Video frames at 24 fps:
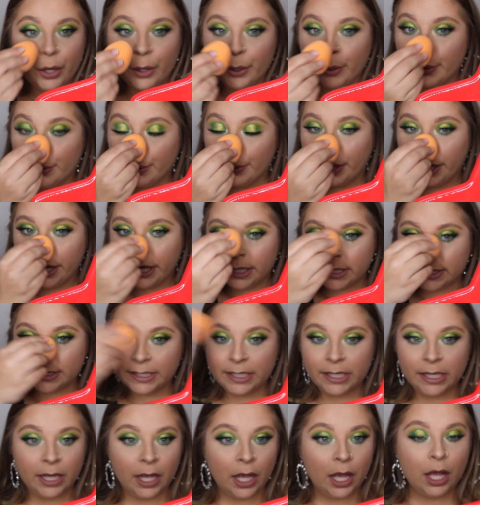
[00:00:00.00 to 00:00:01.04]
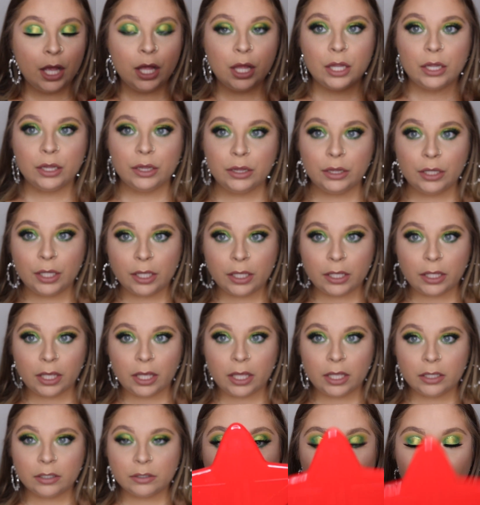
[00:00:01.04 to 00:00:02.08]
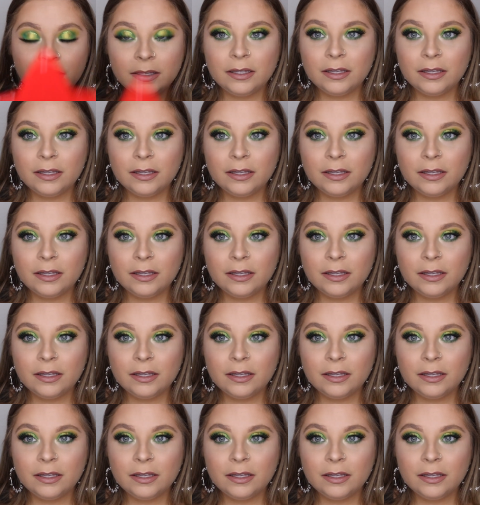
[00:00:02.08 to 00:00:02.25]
crazy looking.